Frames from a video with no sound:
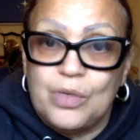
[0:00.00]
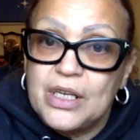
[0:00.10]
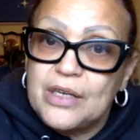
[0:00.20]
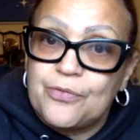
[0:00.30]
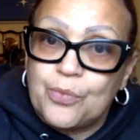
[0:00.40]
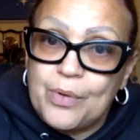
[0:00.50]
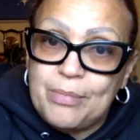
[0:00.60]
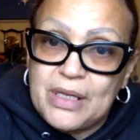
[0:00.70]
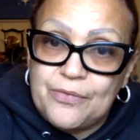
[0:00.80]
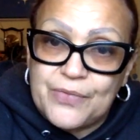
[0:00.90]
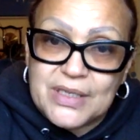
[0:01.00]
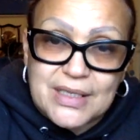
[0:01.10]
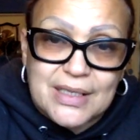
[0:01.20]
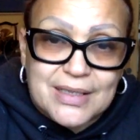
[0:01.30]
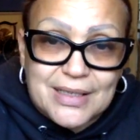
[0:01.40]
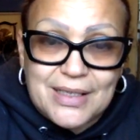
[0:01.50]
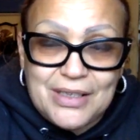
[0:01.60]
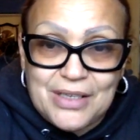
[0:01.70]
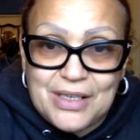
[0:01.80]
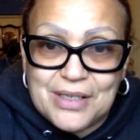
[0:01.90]
lived with me for
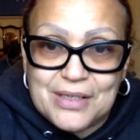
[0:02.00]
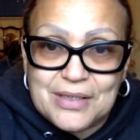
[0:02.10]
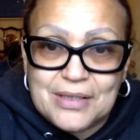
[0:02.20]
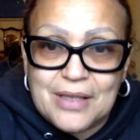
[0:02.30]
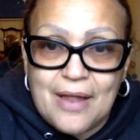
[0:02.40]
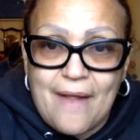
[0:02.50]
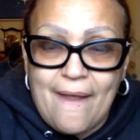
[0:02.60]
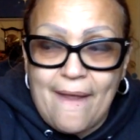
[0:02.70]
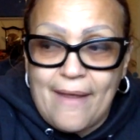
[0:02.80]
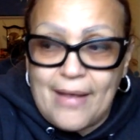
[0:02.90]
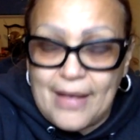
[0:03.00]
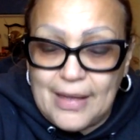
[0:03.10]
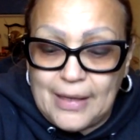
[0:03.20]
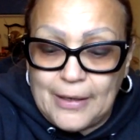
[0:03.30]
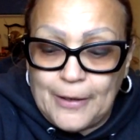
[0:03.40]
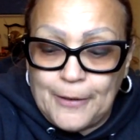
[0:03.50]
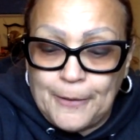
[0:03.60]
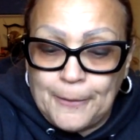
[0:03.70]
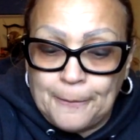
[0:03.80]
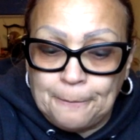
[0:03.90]
16 years and
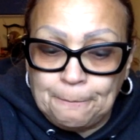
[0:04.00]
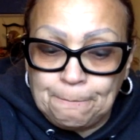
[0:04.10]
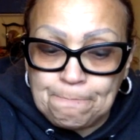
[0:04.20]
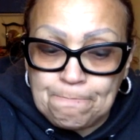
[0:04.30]
um,